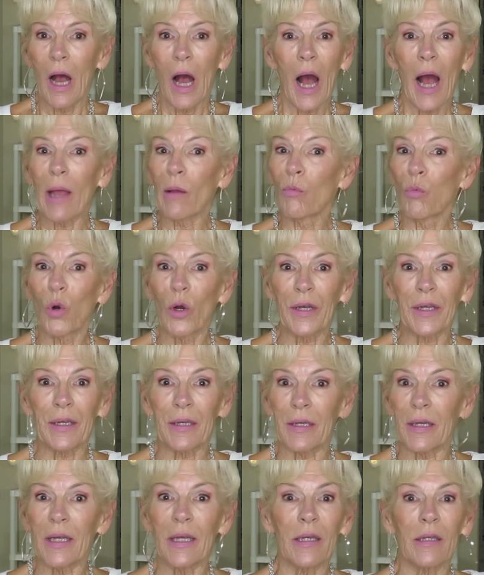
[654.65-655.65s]
I
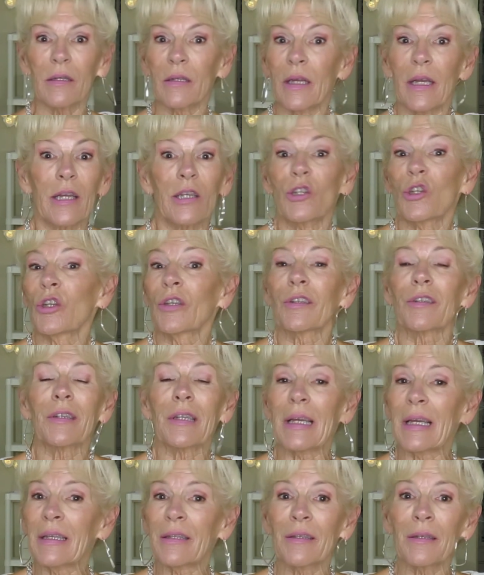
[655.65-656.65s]
wouldn't. It, it
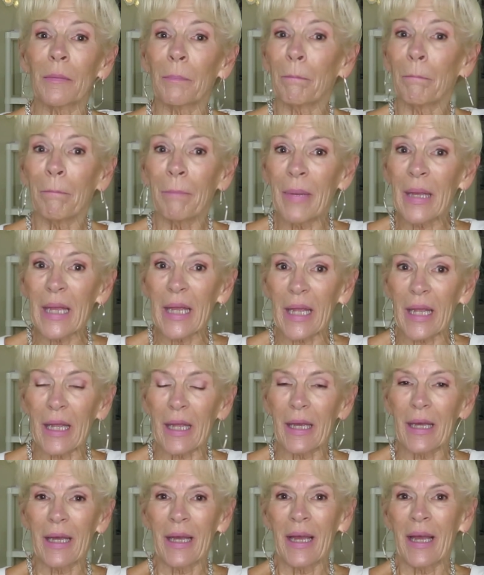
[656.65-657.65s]
just isn't me.